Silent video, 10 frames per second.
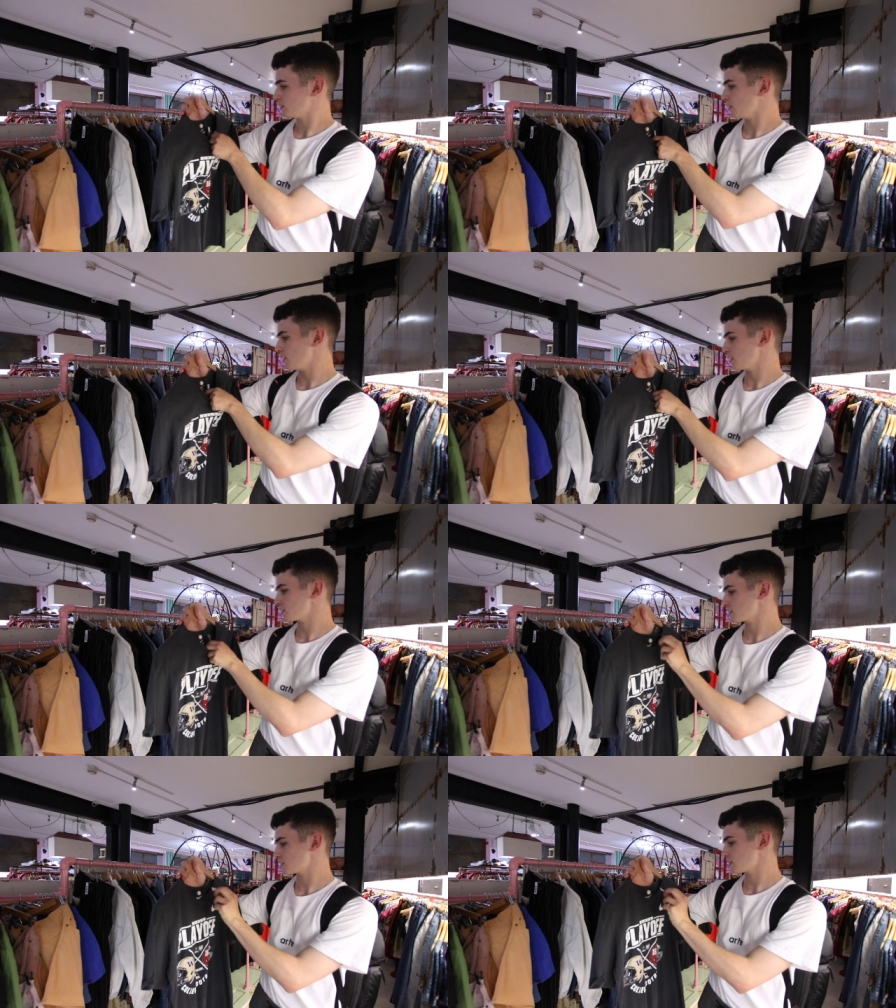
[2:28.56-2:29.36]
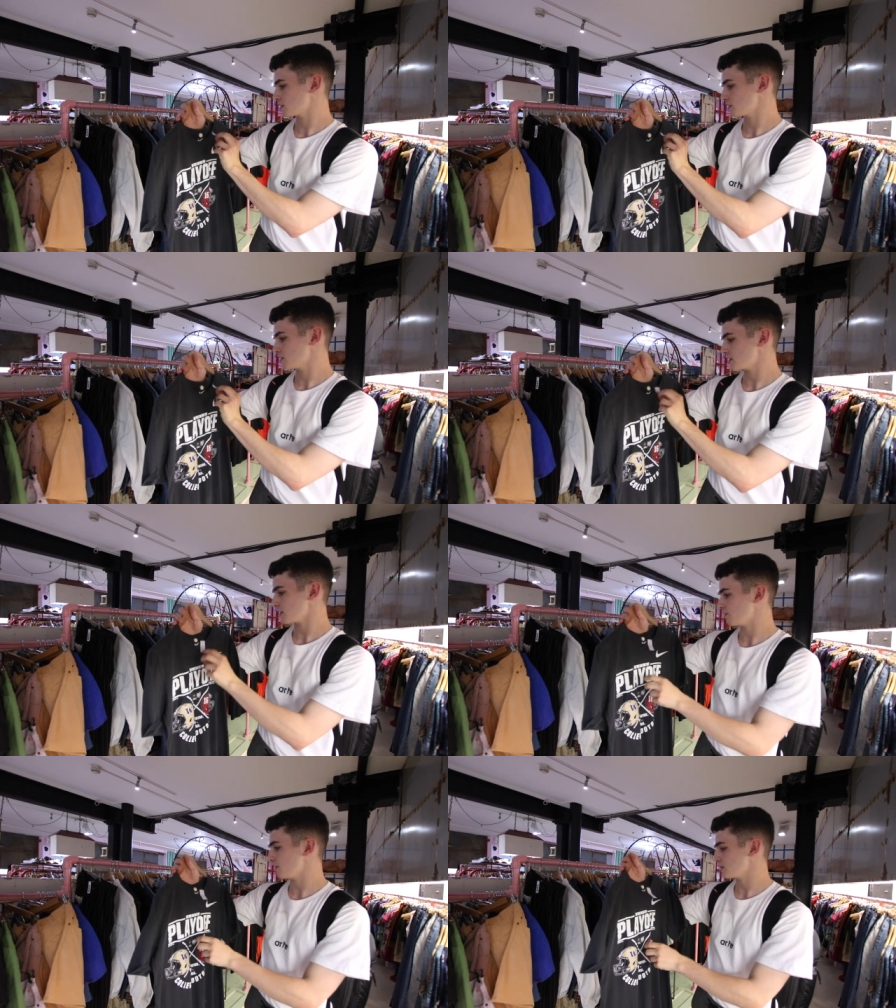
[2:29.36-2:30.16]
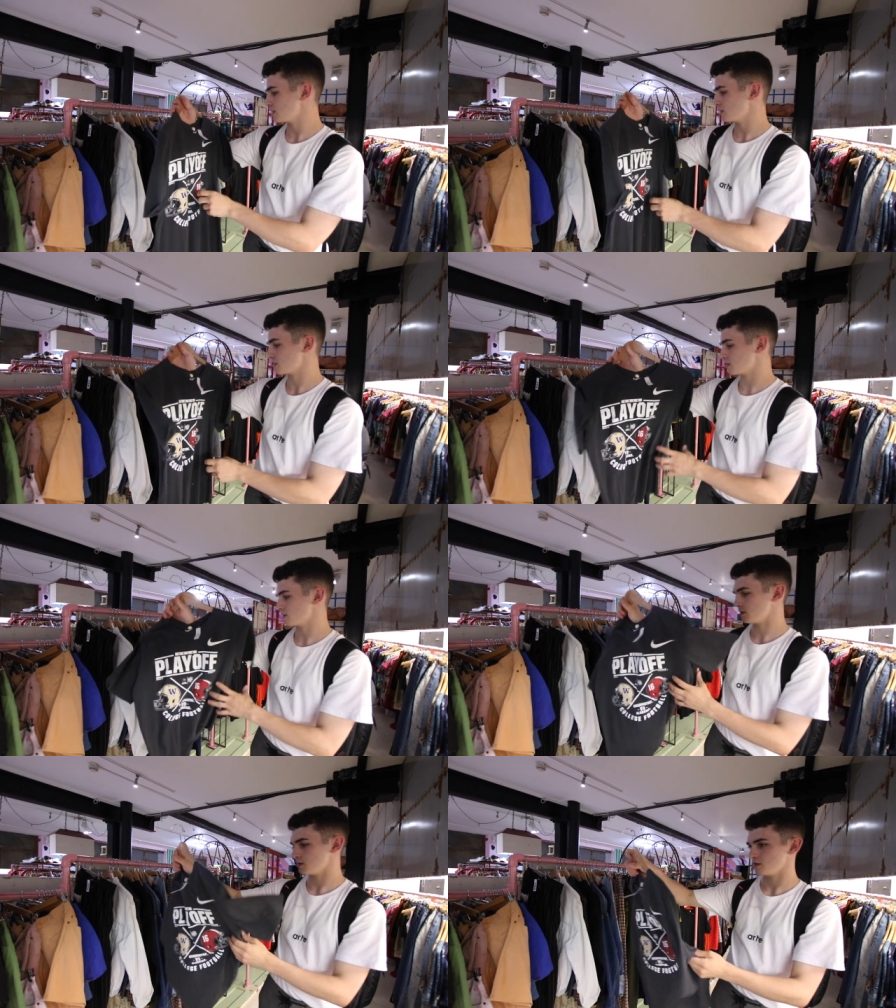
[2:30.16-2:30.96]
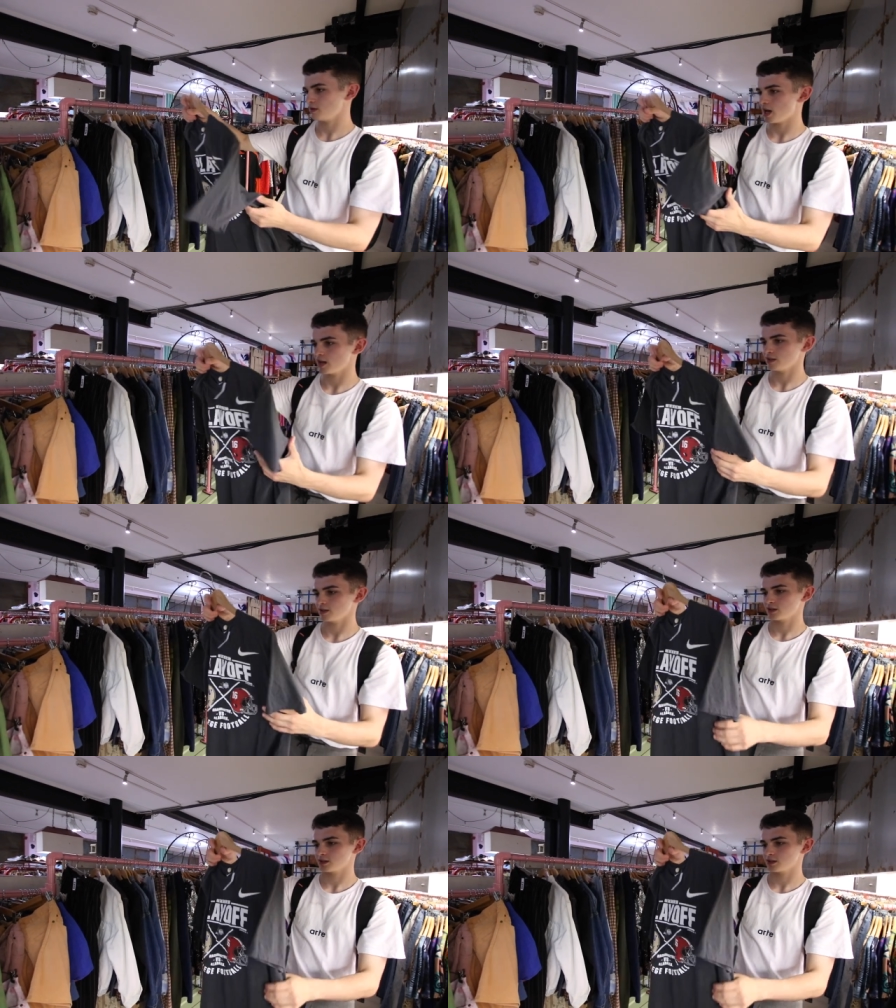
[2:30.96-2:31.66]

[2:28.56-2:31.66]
Wow, that's like a vintage night.